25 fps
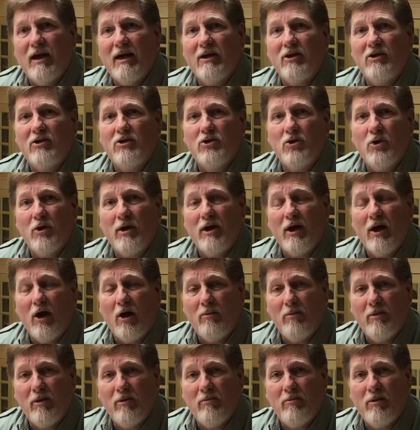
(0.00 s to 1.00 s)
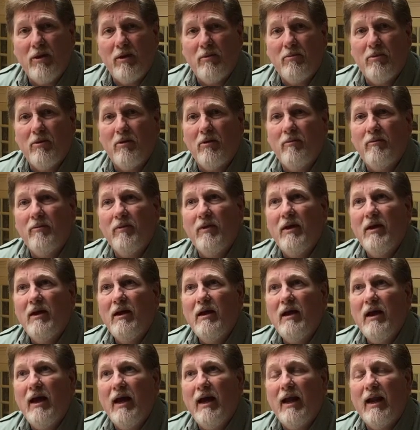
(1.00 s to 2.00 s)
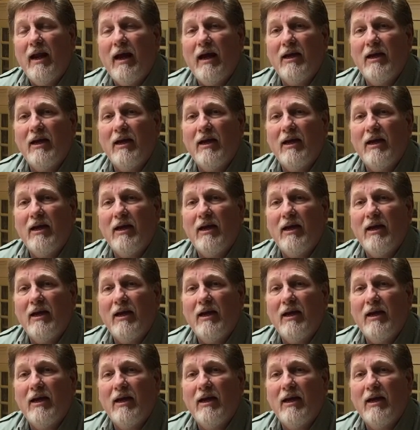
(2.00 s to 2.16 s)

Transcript: I enjoy helping people, and